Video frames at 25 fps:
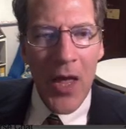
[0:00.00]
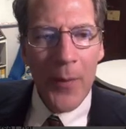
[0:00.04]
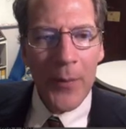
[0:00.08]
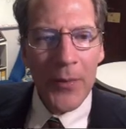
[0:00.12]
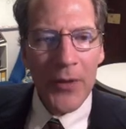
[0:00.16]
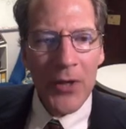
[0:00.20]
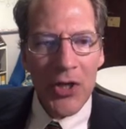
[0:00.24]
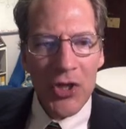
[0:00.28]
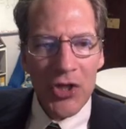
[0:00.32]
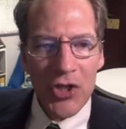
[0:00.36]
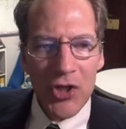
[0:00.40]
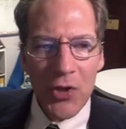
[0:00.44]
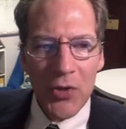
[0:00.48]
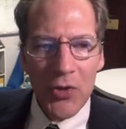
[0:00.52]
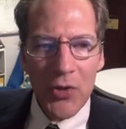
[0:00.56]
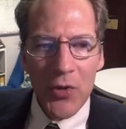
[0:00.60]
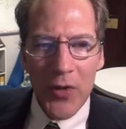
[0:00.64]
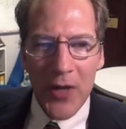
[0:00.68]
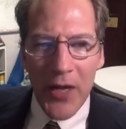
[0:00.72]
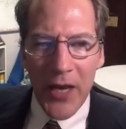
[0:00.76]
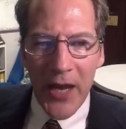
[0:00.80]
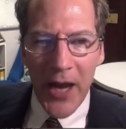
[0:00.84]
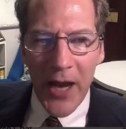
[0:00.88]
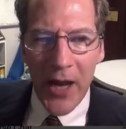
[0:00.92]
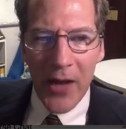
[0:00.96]
But I showed you
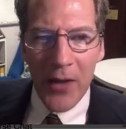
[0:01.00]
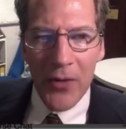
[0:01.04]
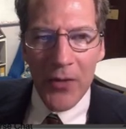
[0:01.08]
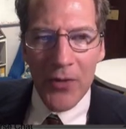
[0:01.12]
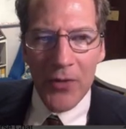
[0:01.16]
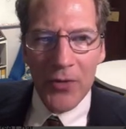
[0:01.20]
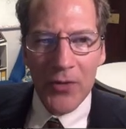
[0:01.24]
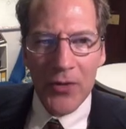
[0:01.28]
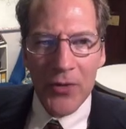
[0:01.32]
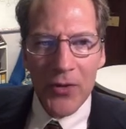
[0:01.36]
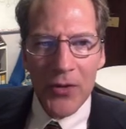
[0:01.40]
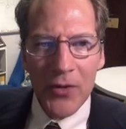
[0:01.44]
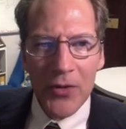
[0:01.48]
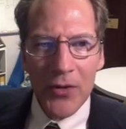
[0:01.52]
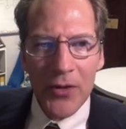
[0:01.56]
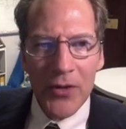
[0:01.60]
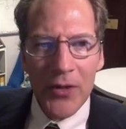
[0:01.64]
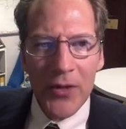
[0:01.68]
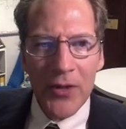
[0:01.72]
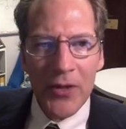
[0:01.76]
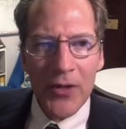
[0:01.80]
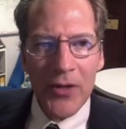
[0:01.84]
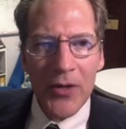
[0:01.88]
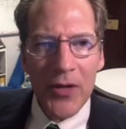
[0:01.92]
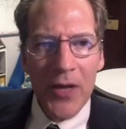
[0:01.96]
the calendar
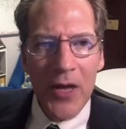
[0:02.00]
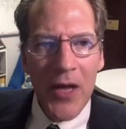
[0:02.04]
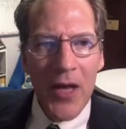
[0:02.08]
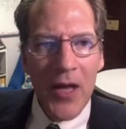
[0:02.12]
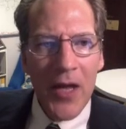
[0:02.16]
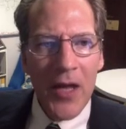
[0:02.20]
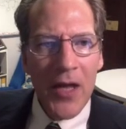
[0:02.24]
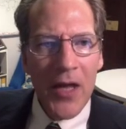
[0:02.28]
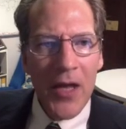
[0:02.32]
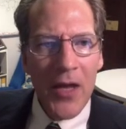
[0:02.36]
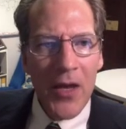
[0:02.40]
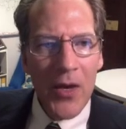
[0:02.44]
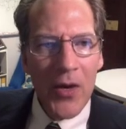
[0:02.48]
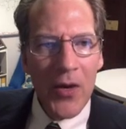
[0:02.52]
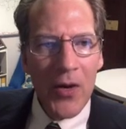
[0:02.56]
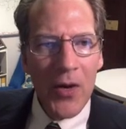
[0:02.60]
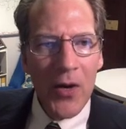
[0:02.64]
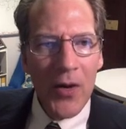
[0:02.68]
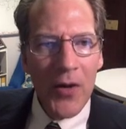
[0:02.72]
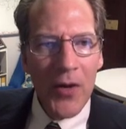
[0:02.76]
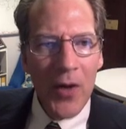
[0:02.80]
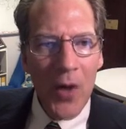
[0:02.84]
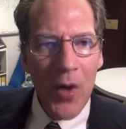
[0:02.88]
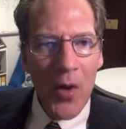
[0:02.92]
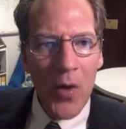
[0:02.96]
earlier. Here
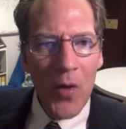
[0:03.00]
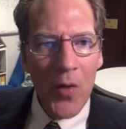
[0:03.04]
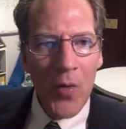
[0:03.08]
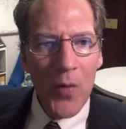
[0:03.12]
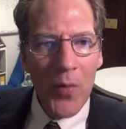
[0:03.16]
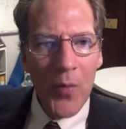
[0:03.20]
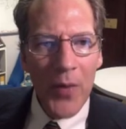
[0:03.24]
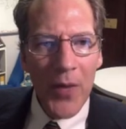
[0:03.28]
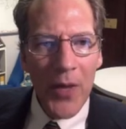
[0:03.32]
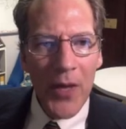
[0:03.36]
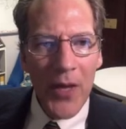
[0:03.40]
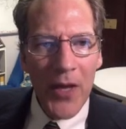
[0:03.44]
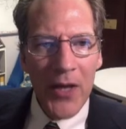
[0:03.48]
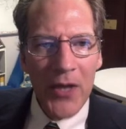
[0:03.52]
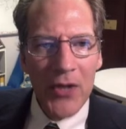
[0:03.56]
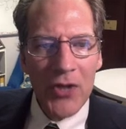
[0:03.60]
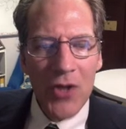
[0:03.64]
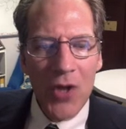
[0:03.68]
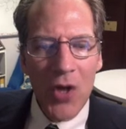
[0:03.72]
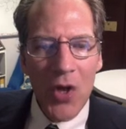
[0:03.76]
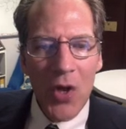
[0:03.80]
on the home page,